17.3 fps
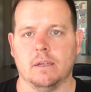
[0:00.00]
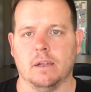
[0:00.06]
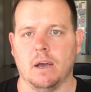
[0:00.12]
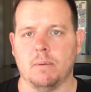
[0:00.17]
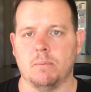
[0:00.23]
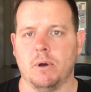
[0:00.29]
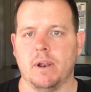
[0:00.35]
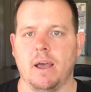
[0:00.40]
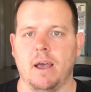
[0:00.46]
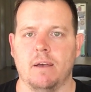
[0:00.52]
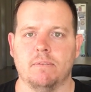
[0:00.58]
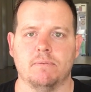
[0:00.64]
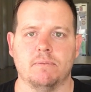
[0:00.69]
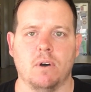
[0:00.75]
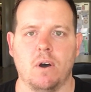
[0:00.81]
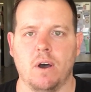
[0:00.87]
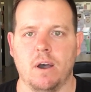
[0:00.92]
I might have
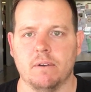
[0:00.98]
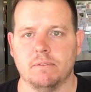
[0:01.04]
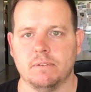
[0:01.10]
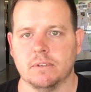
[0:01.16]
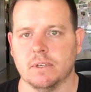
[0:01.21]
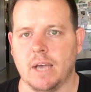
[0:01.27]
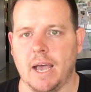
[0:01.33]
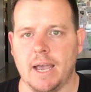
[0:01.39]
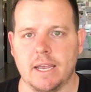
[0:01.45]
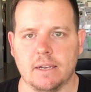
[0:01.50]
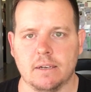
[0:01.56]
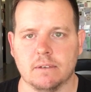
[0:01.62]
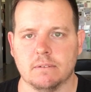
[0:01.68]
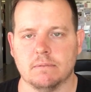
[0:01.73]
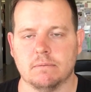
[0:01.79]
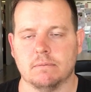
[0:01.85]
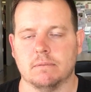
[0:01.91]
5 to 8
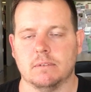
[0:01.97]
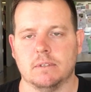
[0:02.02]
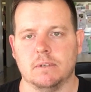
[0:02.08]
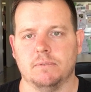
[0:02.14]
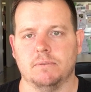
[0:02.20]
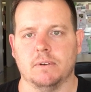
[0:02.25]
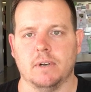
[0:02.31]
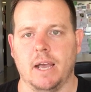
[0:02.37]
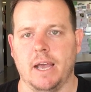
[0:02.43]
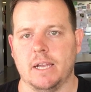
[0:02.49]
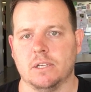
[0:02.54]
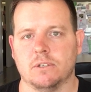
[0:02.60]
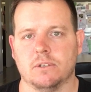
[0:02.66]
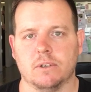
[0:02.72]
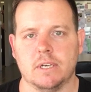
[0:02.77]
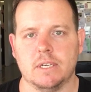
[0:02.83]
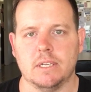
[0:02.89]
different
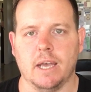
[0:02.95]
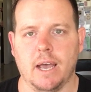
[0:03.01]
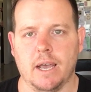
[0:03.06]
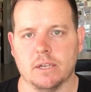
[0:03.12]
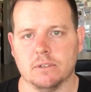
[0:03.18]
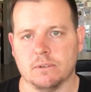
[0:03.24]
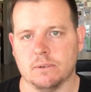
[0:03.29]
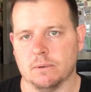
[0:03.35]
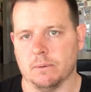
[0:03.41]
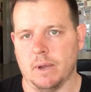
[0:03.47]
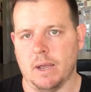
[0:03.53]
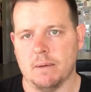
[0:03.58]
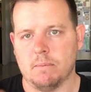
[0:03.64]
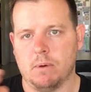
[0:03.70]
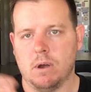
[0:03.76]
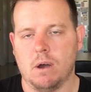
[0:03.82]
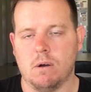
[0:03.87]
H3 tags
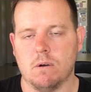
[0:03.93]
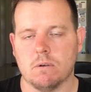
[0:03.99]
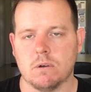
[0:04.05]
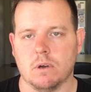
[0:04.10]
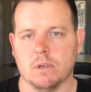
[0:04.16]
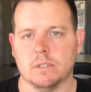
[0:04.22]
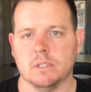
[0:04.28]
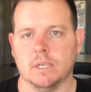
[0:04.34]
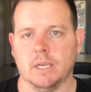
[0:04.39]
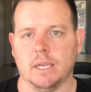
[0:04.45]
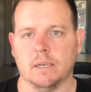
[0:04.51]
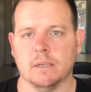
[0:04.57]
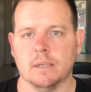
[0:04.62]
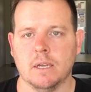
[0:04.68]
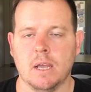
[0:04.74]
throughout my whole content.